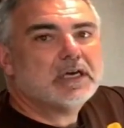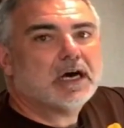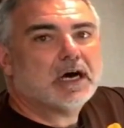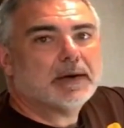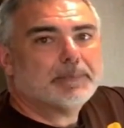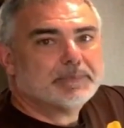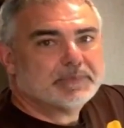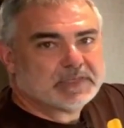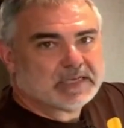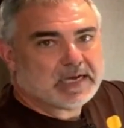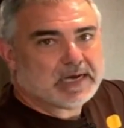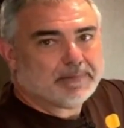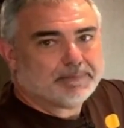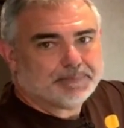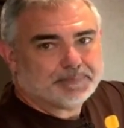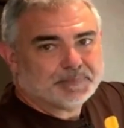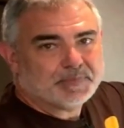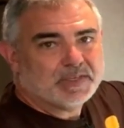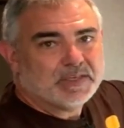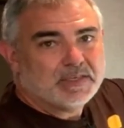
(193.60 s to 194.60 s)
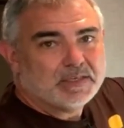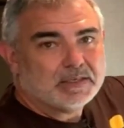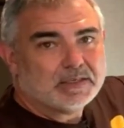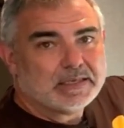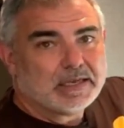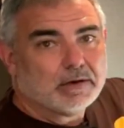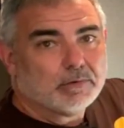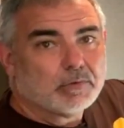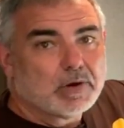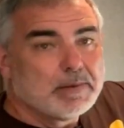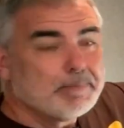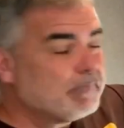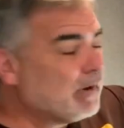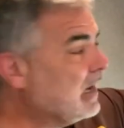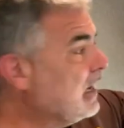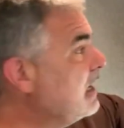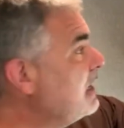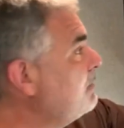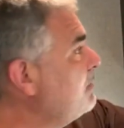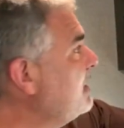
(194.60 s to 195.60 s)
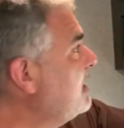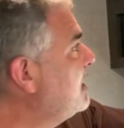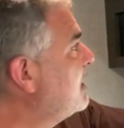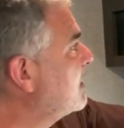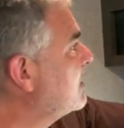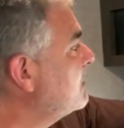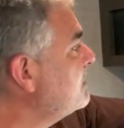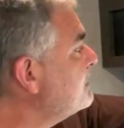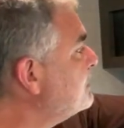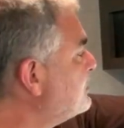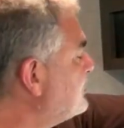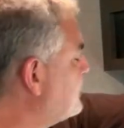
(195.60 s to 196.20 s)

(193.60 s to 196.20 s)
up top. Now, right behind me here,